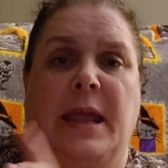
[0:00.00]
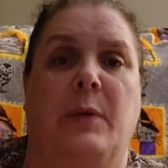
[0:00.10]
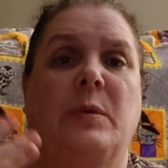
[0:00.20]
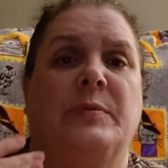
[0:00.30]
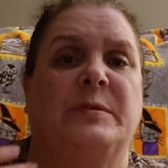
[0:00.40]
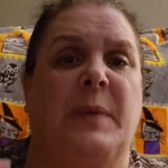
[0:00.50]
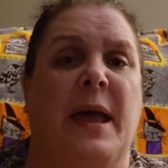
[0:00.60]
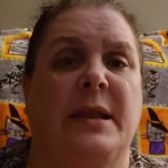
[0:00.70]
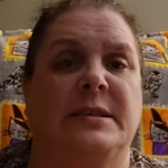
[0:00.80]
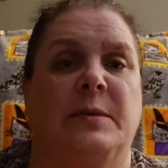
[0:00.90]
and what was
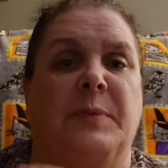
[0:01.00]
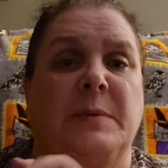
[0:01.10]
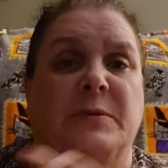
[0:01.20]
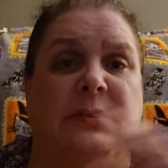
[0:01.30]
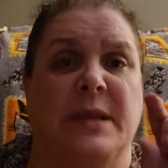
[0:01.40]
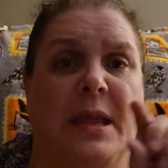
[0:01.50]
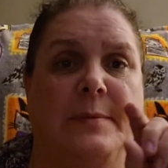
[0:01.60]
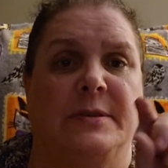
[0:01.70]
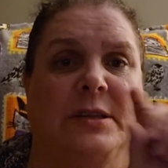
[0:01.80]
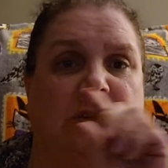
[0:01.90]
bad is the people's
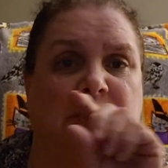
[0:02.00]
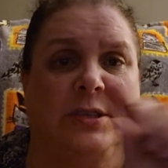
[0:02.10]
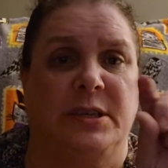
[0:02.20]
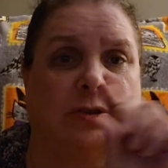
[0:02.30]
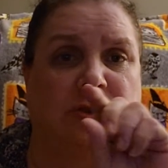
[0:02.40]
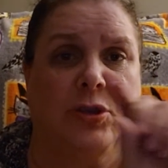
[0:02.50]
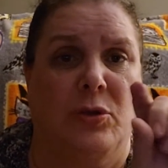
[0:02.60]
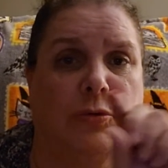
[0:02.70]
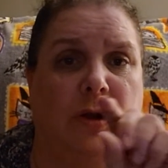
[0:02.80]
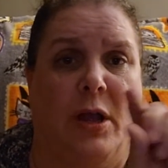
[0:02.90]
names still
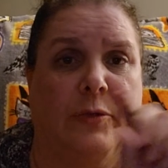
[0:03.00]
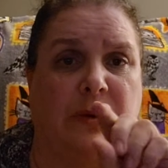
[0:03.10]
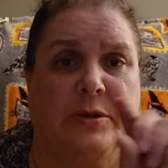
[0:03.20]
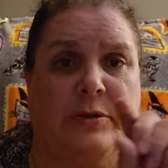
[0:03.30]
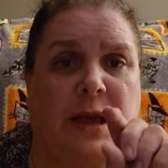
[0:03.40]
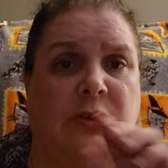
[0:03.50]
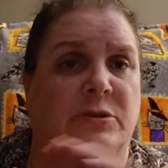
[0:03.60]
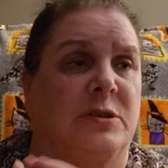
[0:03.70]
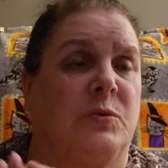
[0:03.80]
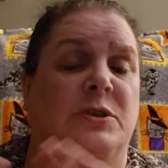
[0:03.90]
showed on the return address,